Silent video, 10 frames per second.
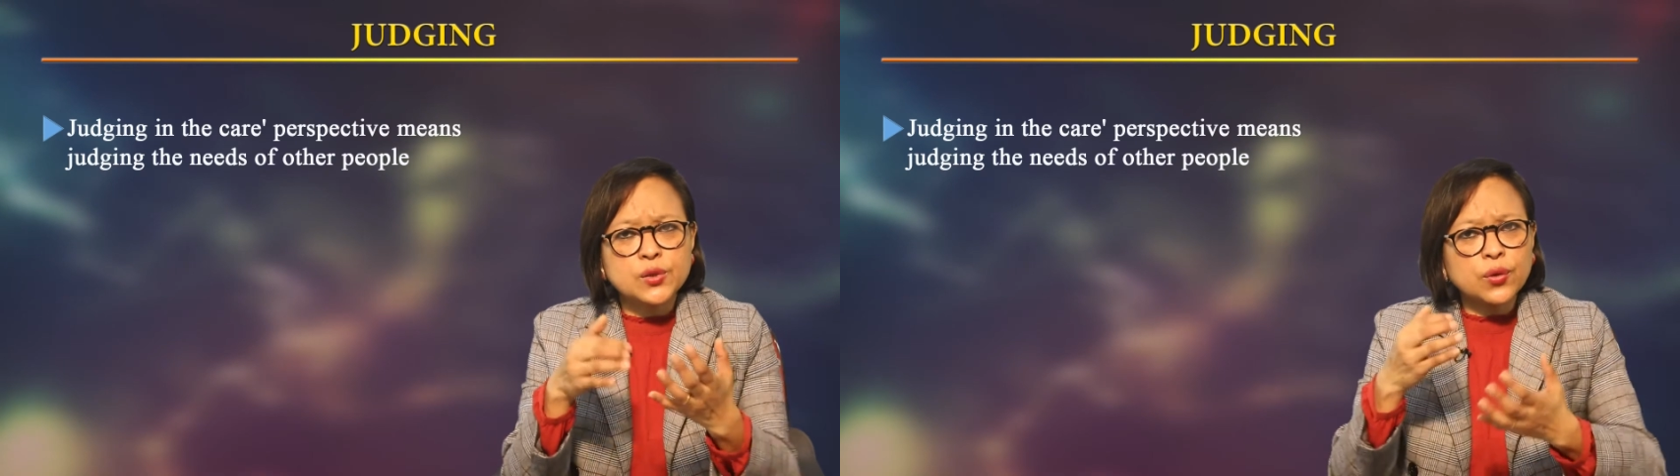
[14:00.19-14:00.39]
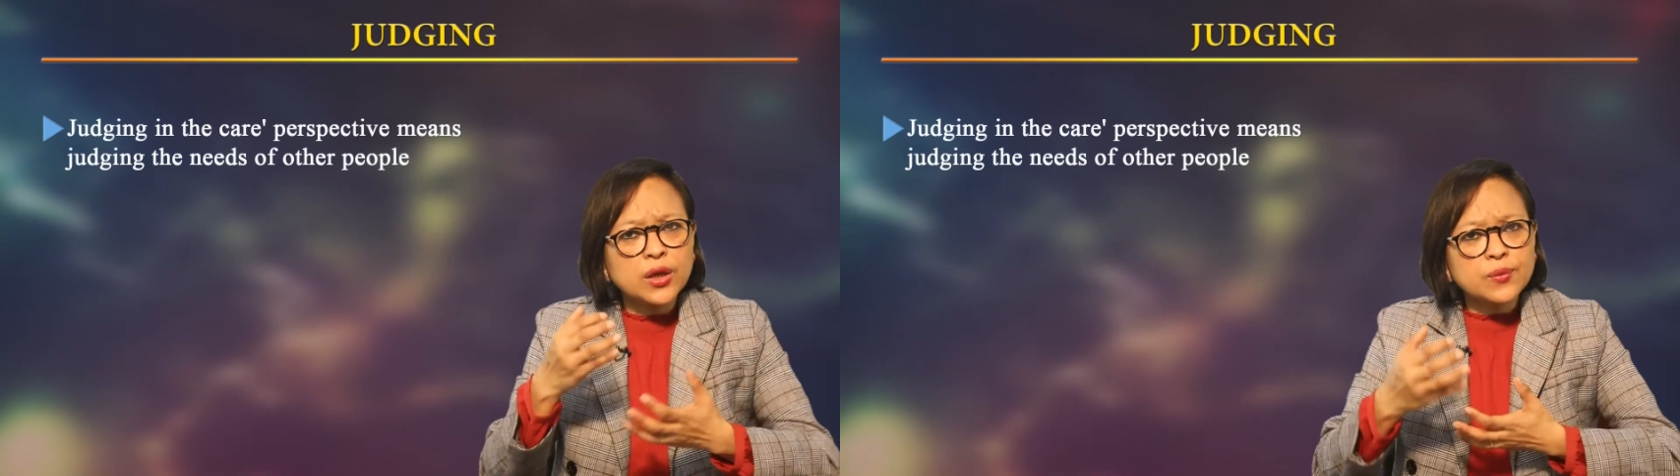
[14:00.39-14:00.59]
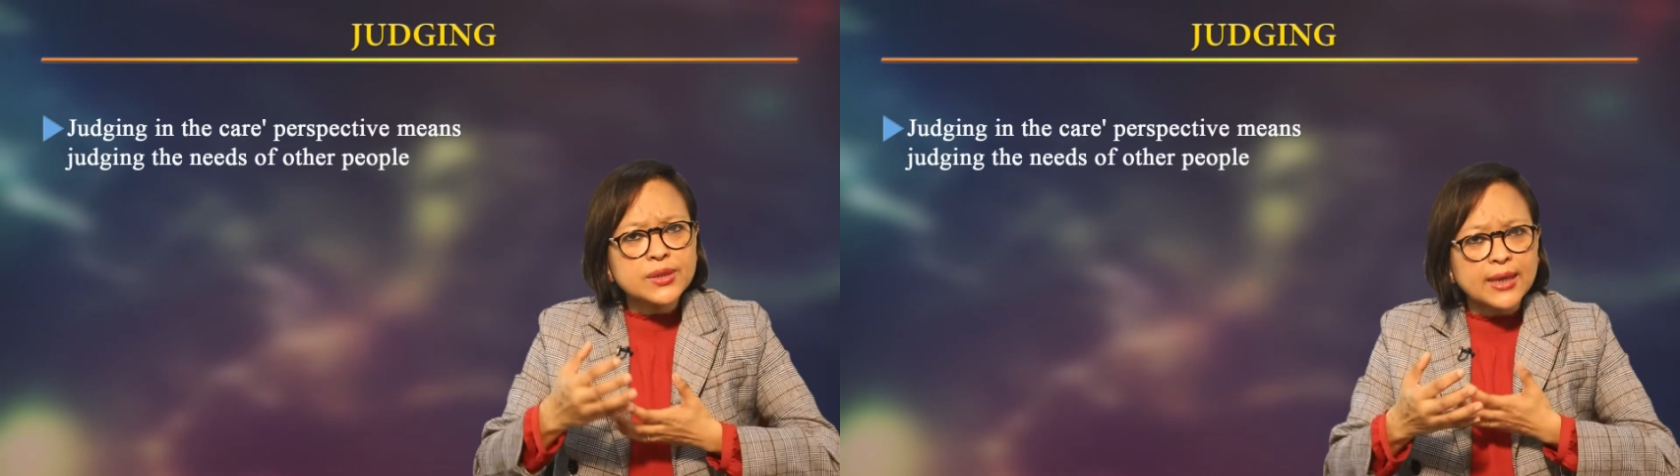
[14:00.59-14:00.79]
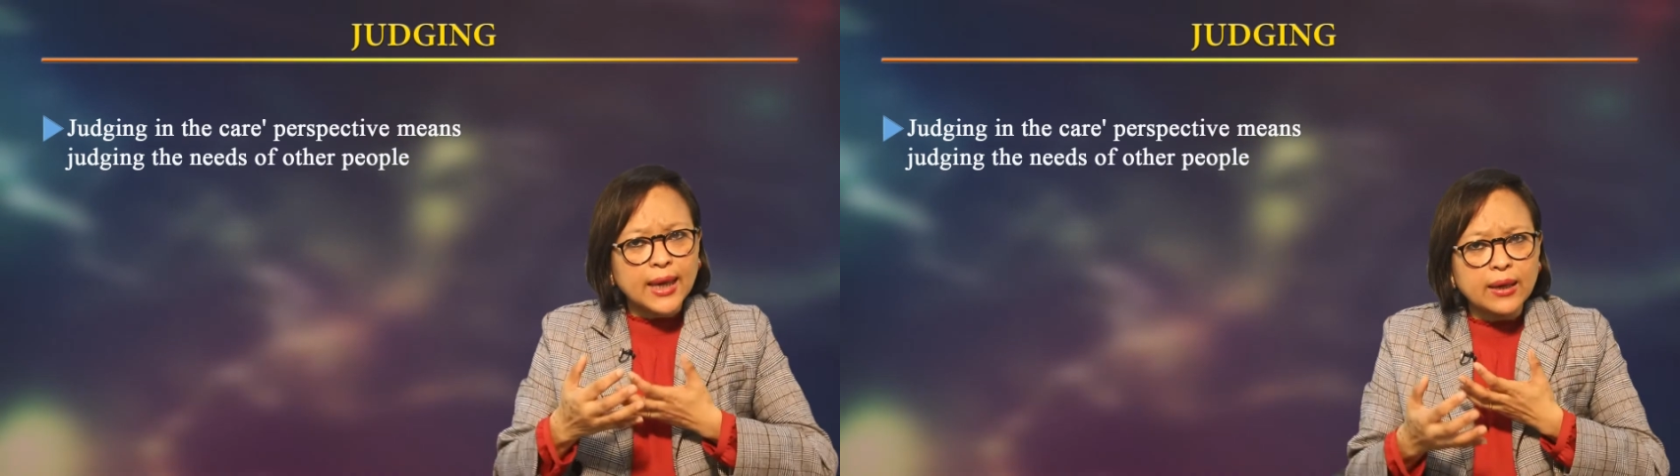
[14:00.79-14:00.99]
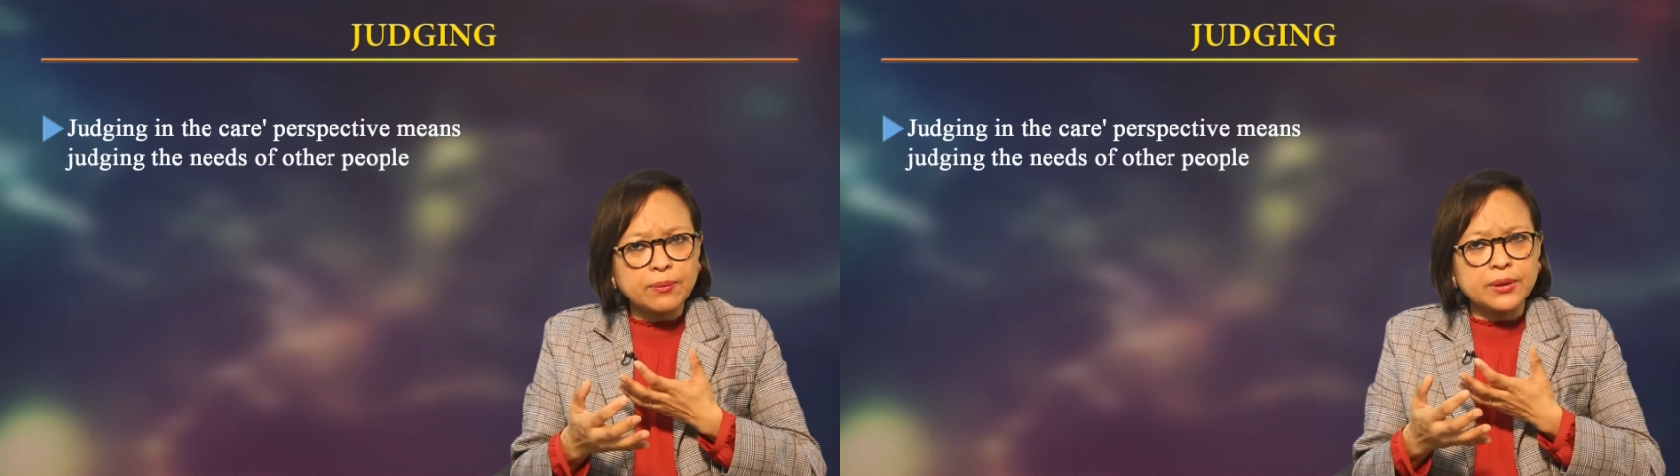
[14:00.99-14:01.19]
So he was
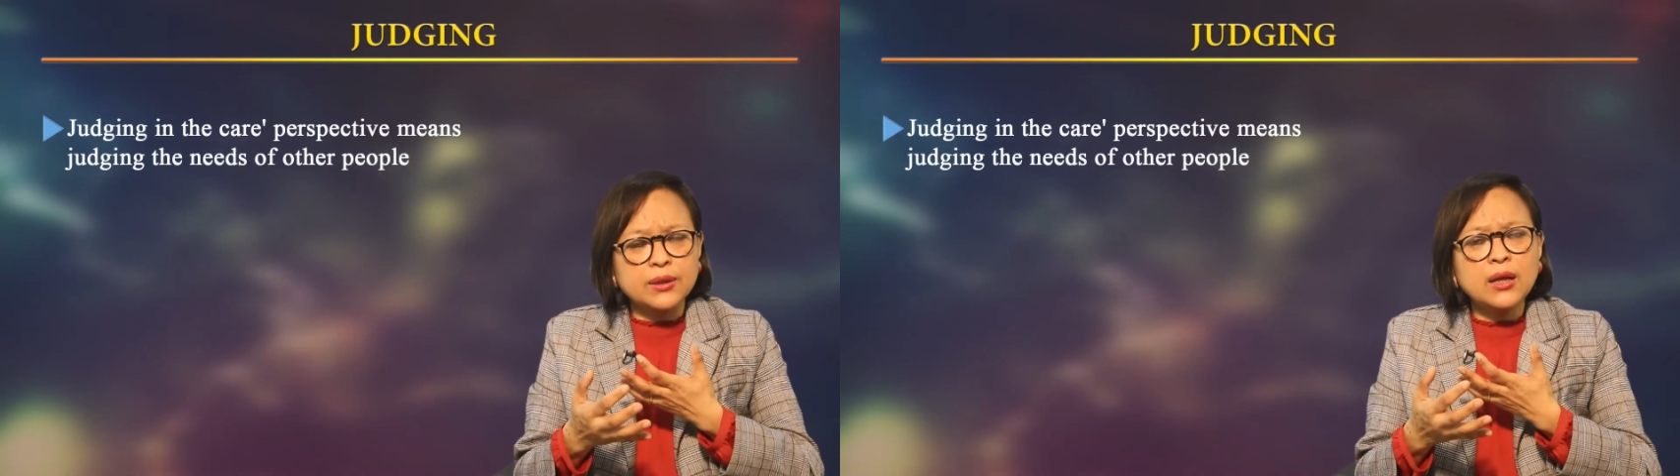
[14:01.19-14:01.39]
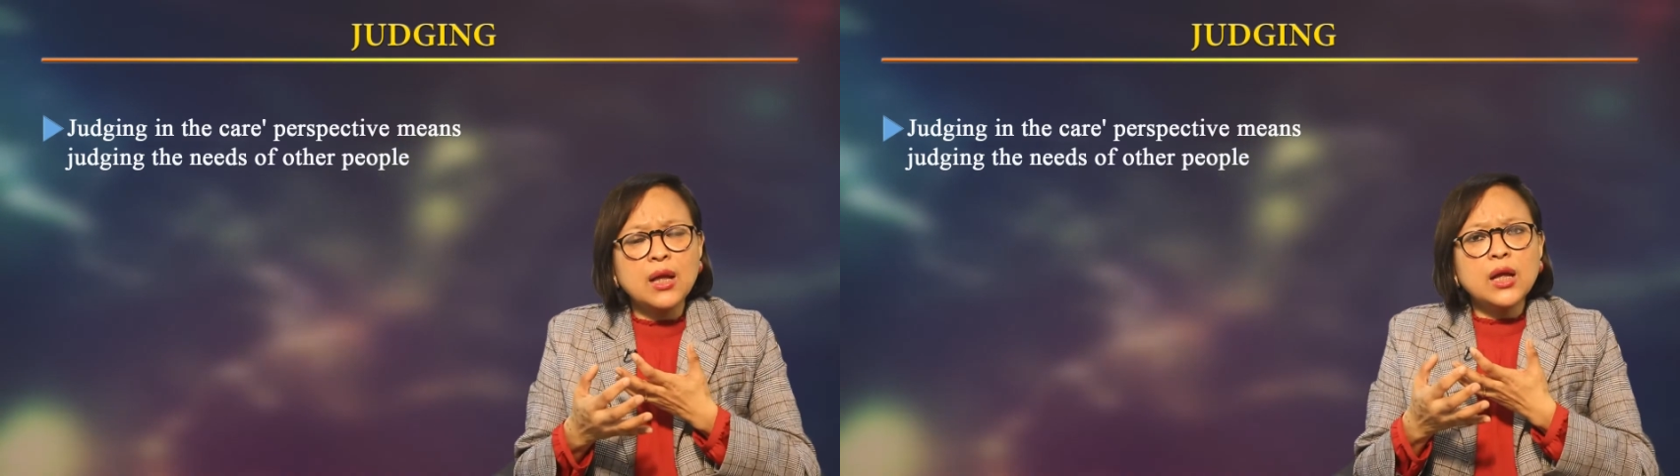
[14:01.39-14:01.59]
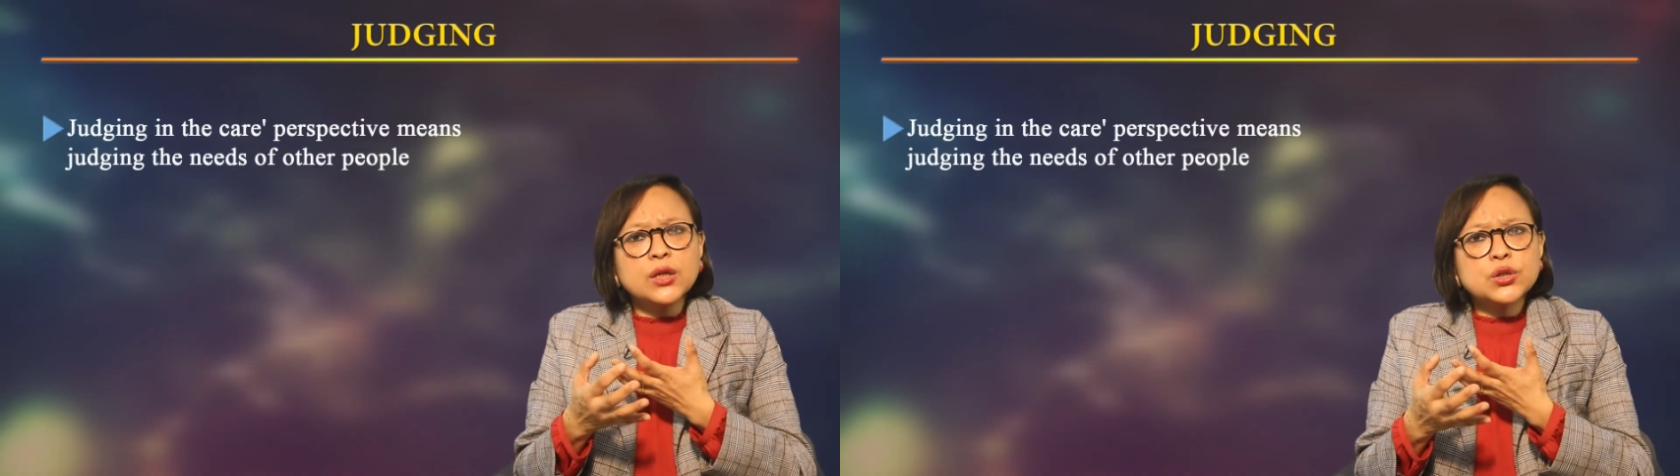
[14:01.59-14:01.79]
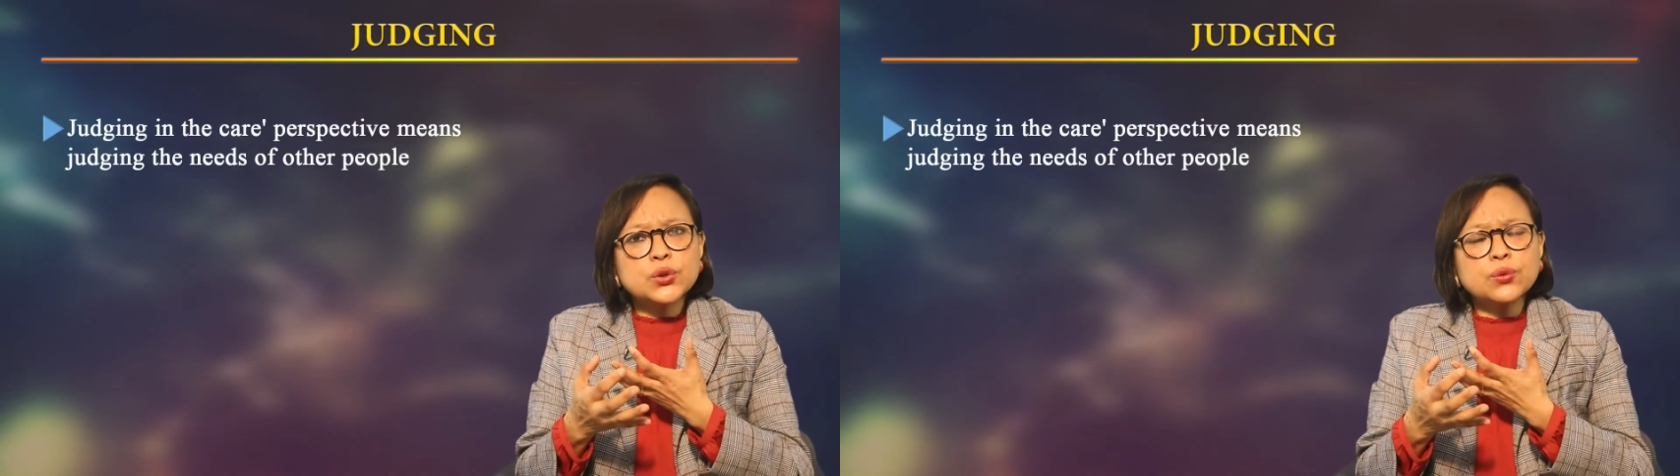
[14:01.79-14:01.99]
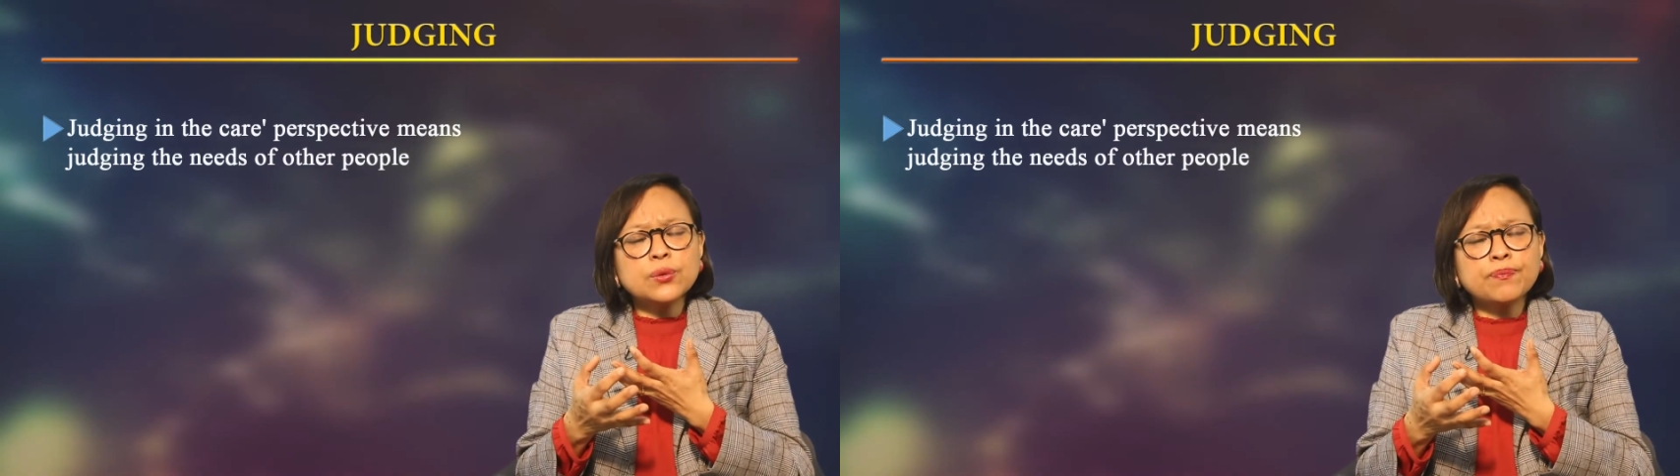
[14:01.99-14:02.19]
able
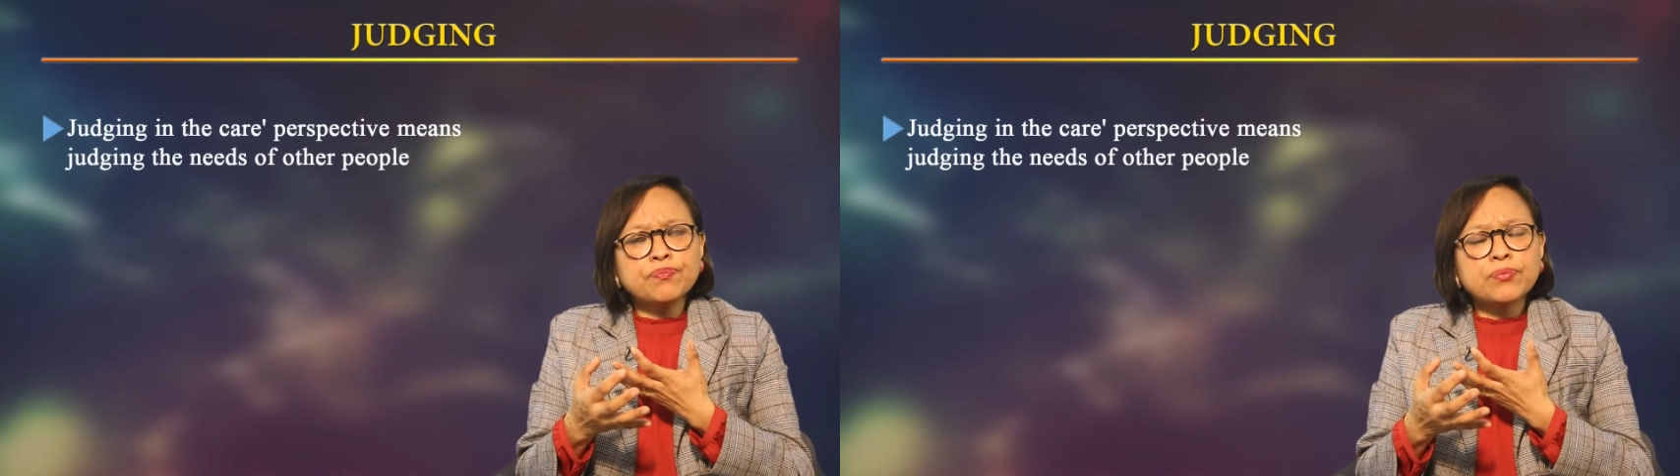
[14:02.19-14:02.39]
to